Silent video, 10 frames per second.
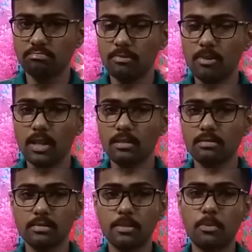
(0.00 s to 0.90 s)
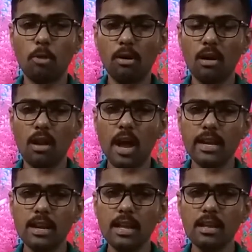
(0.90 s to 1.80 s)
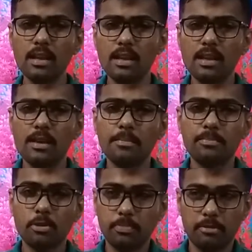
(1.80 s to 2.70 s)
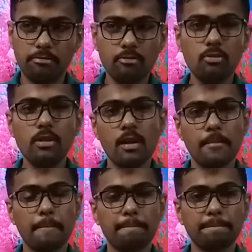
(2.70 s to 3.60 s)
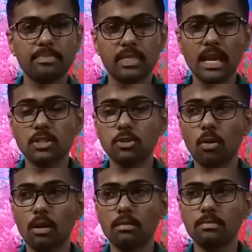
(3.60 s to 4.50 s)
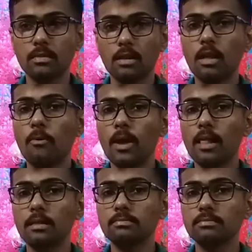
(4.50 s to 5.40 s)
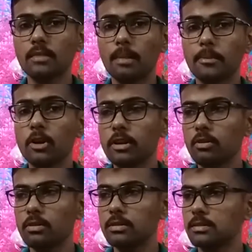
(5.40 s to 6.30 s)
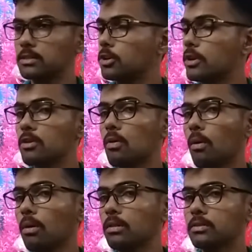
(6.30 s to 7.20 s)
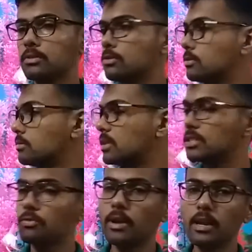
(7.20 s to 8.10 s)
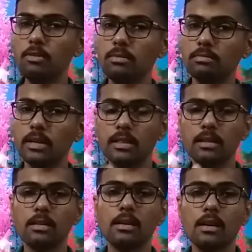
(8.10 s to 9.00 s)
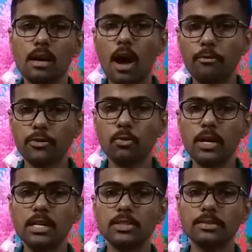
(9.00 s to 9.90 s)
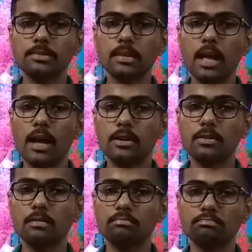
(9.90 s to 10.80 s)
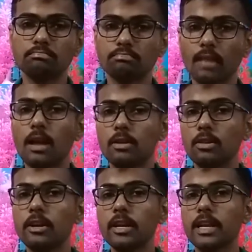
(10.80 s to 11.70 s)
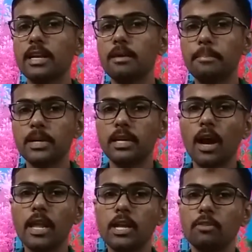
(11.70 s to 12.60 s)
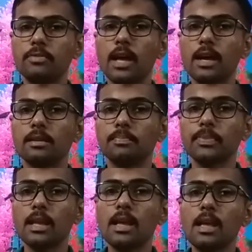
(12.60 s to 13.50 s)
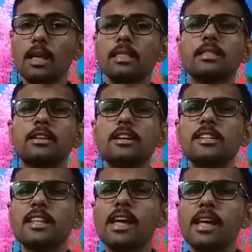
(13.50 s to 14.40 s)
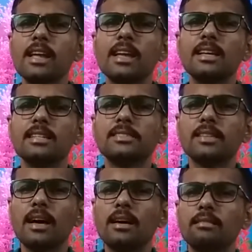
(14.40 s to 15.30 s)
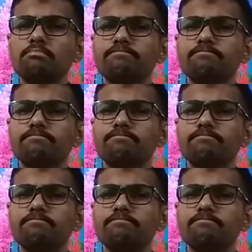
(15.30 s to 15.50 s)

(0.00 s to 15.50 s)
well, the proper lighting, proper food, that's all. Well, I'm gonna show you all through this video and afterwards that you're gonna get a better idea of that. The third thing is that